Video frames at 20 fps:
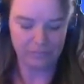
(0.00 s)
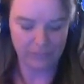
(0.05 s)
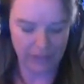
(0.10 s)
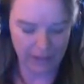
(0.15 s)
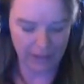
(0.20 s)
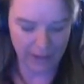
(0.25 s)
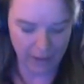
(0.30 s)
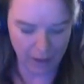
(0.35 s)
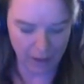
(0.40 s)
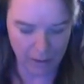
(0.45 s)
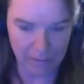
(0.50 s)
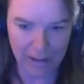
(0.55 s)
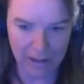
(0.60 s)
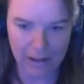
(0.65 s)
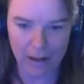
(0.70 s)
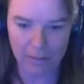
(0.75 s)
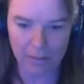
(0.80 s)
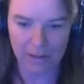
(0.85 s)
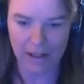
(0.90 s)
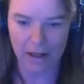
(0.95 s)
Get up, get
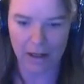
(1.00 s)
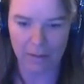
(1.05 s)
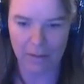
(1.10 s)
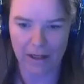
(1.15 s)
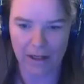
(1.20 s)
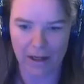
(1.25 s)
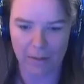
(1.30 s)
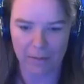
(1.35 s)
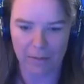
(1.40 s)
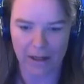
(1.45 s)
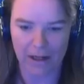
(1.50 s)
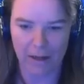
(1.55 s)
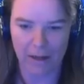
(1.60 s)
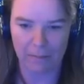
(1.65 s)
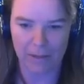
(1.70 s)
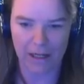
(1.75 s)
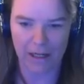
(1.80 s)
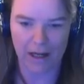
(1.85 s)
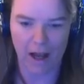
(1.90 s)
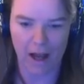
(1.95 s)
up, get up, get up, get
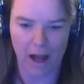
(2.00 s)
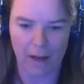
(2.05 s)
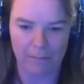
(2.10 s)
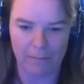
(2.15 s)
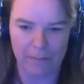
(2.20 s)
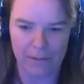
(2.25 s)
up, get up!